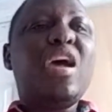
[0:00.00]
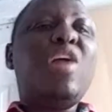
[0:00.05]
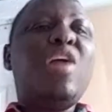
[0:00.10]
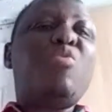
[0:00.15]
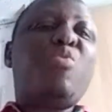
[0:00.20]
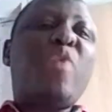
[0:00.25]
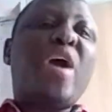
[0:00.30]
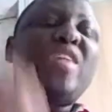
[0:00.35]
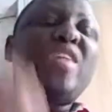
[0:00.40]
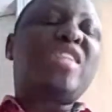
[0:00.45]

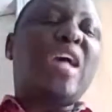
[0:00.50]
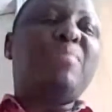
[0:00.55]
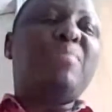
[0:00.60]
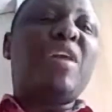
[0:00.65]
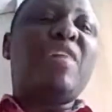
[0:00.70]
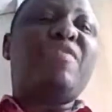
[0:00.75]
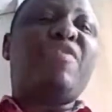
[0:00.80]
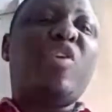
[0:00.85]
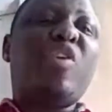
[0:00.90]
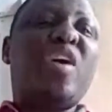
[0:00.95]
and wakes
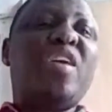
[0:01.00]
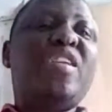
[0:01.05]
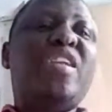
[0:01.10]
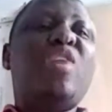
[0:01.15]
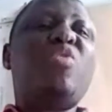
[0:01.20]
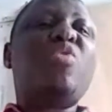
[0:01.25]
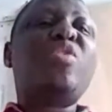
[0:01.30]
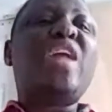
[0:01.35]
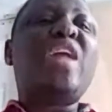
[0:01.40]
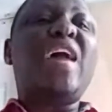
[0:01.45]
up the following
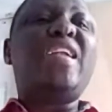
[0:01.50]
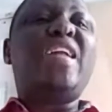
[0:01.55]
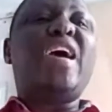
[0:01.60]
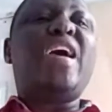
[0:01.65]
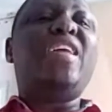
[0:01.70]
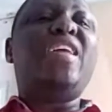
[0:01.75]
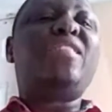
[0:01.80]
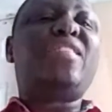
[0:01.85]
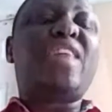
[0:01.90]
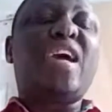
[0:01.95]
day without
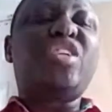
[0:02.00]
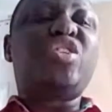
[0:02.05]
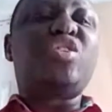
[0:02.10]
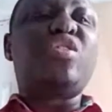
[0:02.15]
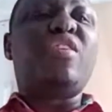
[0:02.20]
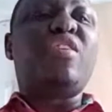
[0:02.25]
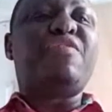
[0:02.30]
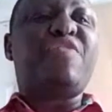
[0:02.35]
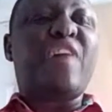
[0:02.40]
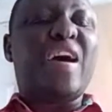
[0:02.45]
the
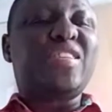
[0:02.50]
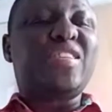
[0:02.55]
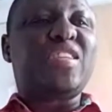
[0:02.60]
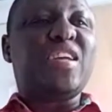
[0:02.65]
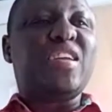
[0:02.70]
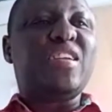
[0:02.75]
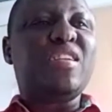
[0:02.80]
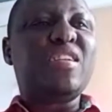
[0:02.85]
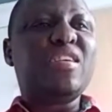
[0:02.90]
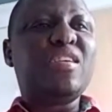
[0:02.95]
intention of
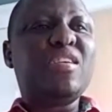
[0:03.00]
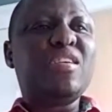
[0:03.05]
fasting.